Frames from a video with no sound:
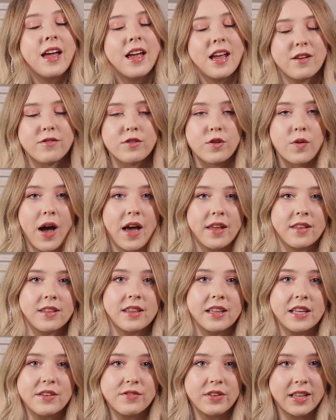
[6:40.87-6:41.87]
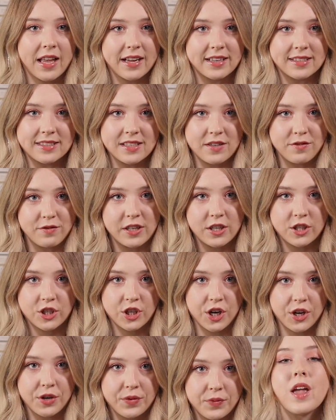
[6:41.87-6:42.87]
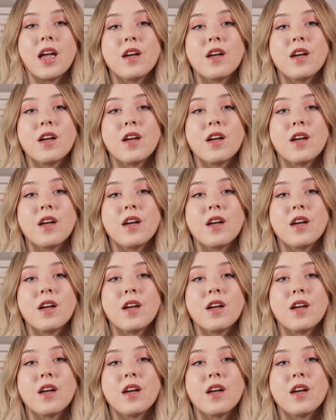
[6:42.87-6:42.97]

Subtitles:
if you added the Leave a Legacy feature.